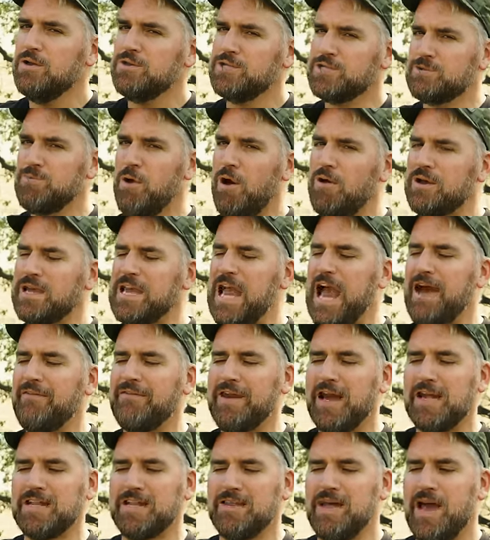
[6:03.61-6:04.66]
Small
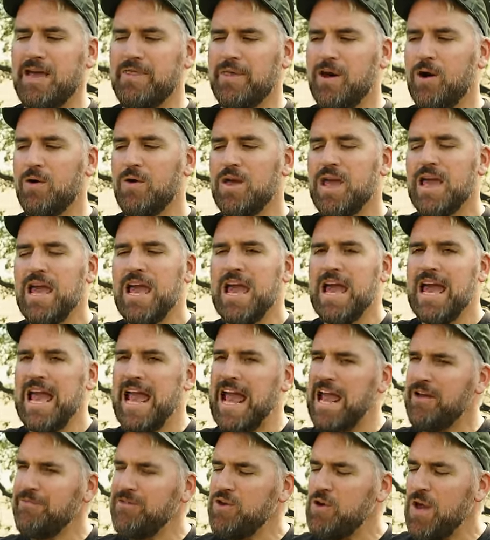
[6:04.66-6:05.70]
caveat to that though,
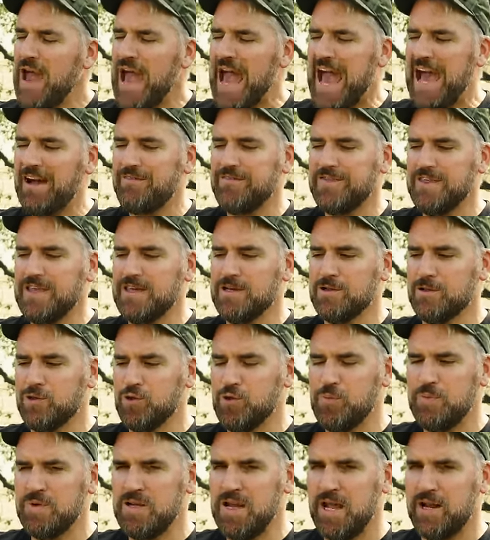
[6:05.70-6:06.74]
if you have the
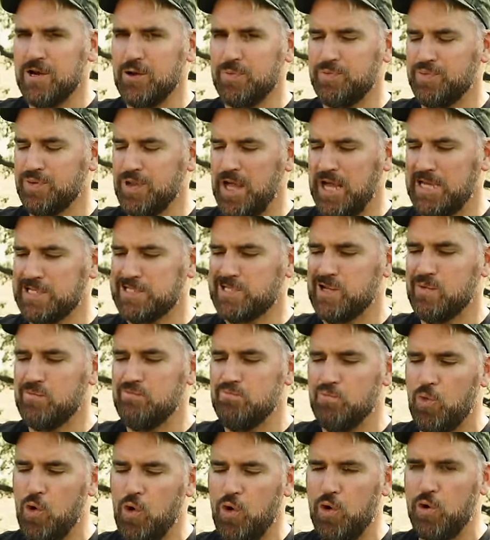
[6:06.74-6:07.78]
illuminator placed
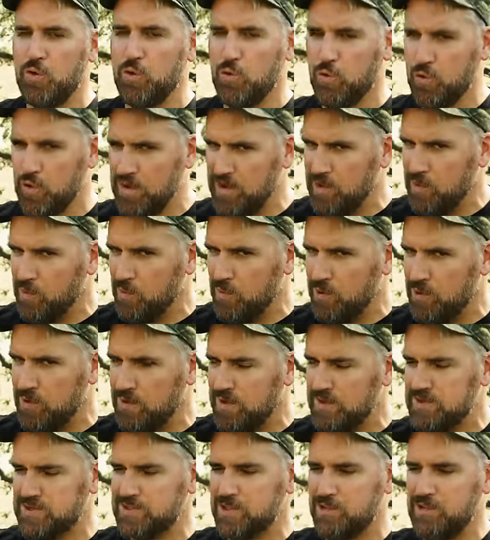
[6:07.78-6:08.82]
more
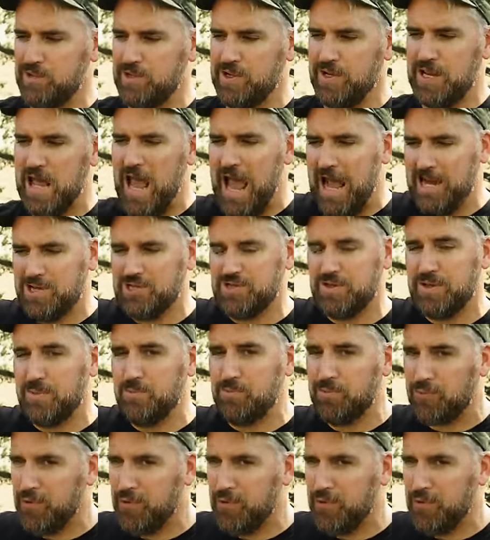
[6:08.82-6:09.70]
rearward so you can actually